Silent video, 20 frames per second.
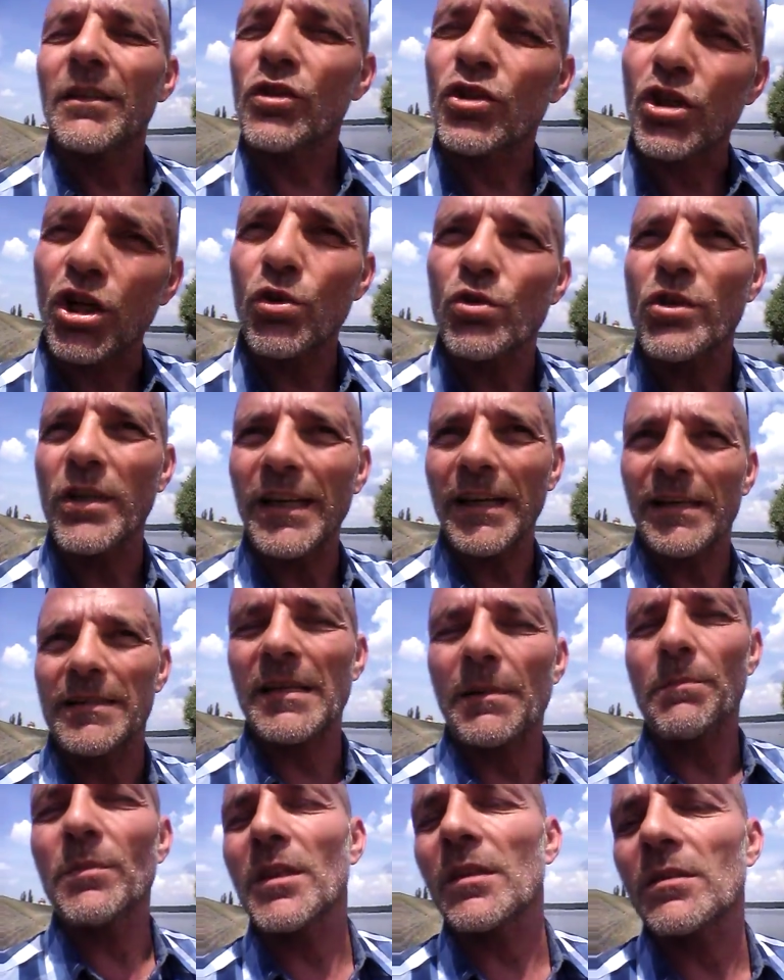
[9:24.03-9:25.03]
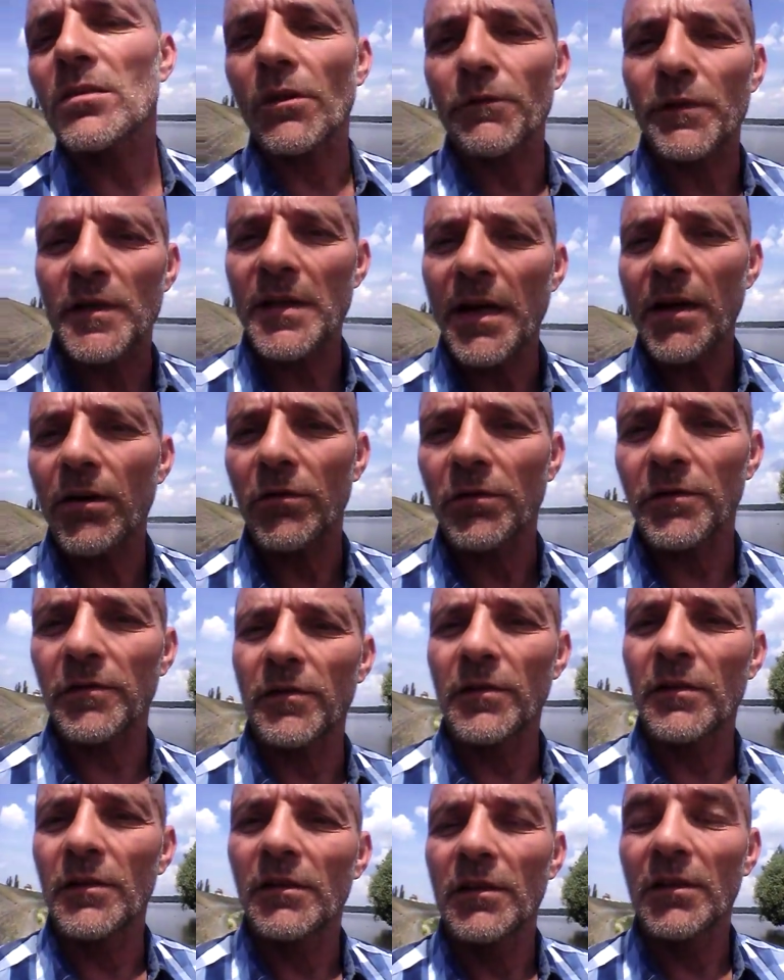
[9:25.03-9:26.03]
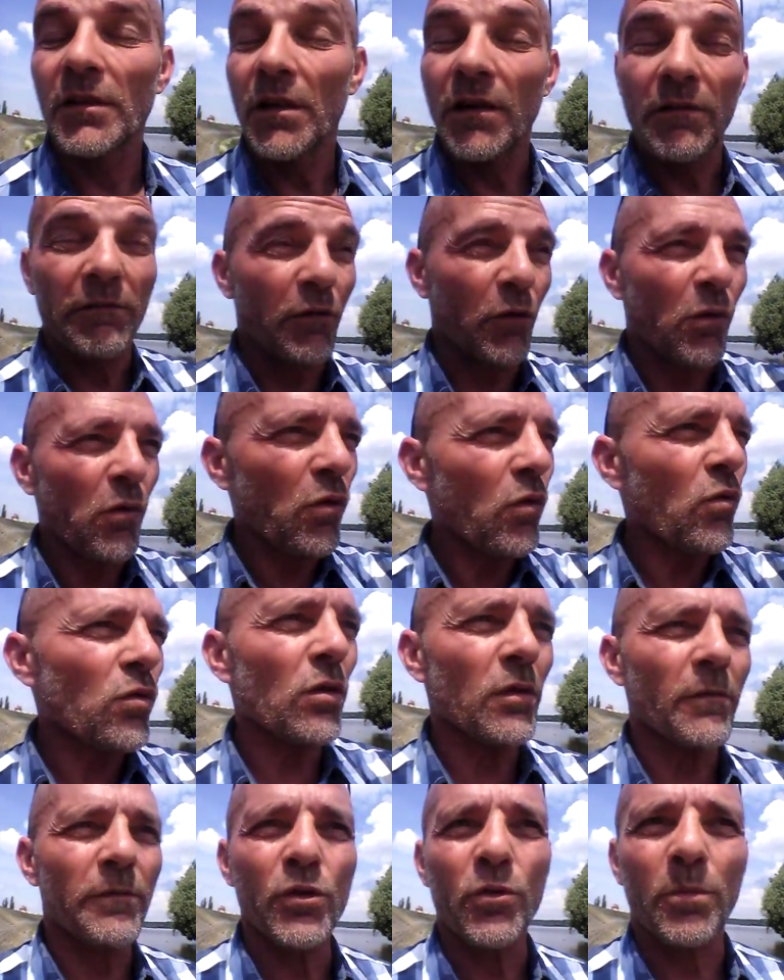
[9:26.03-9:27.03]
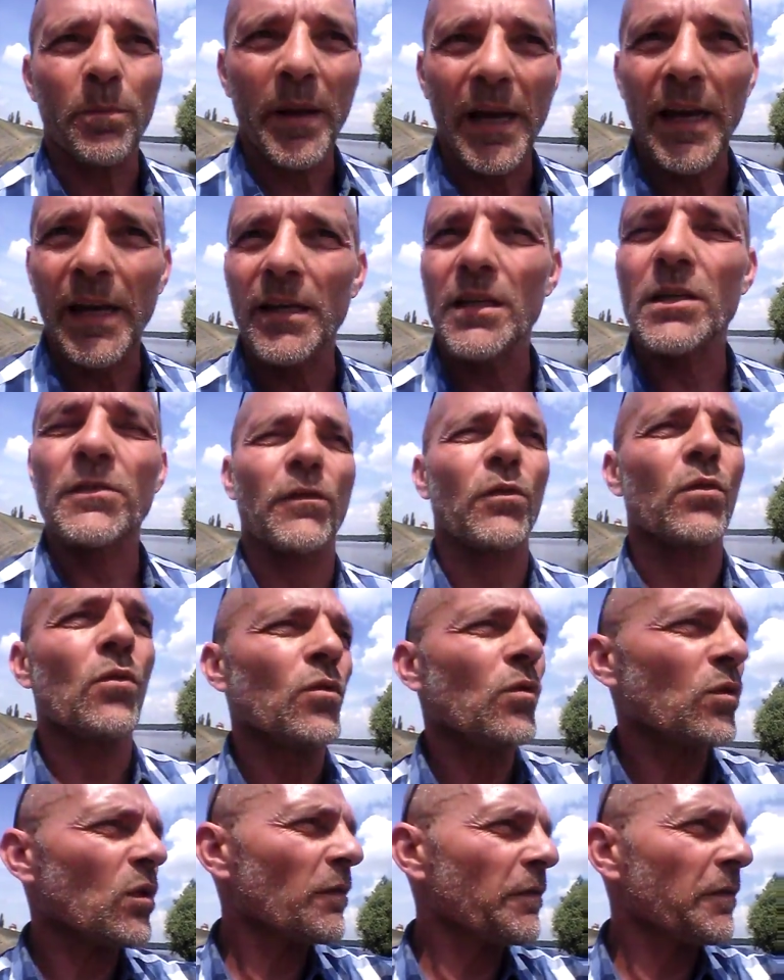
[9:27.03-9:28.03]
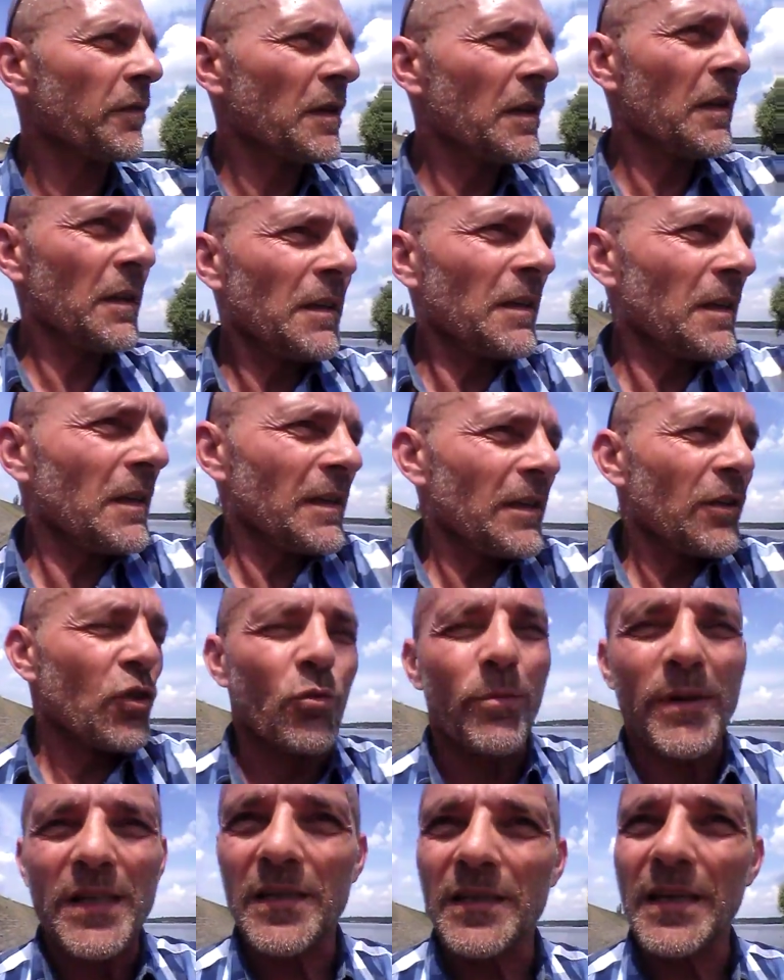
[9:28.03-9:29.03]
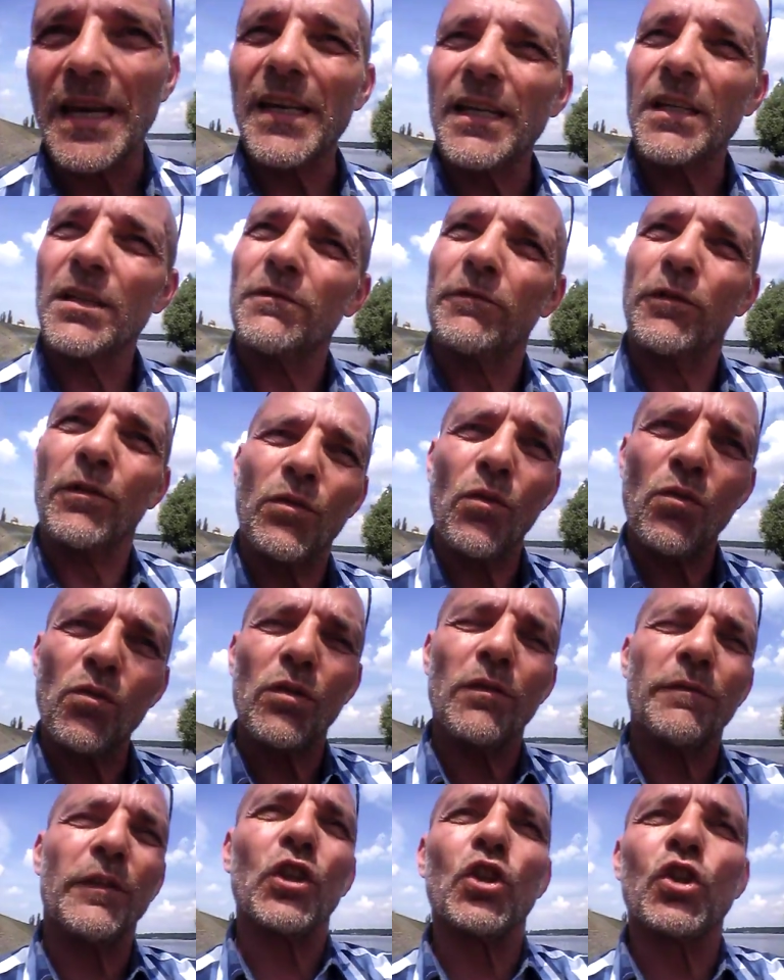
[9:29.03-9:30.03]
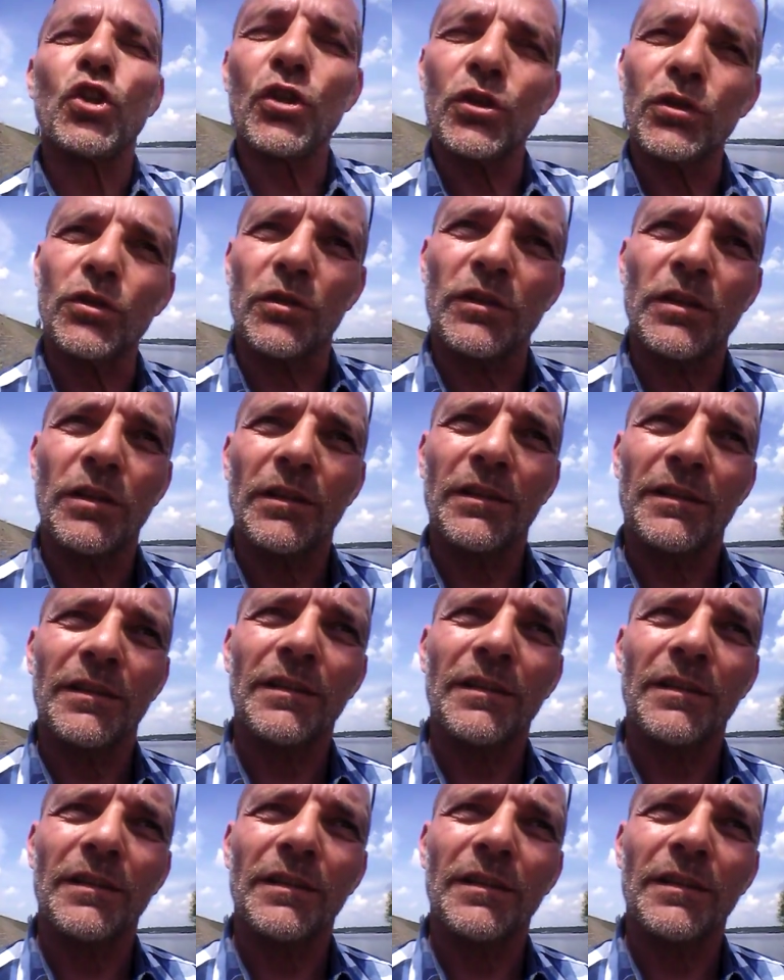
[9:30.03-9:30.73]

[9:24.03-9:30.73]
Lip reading: Total acceptance of self, for all of your pains, for all of your mistakes, for all of the good,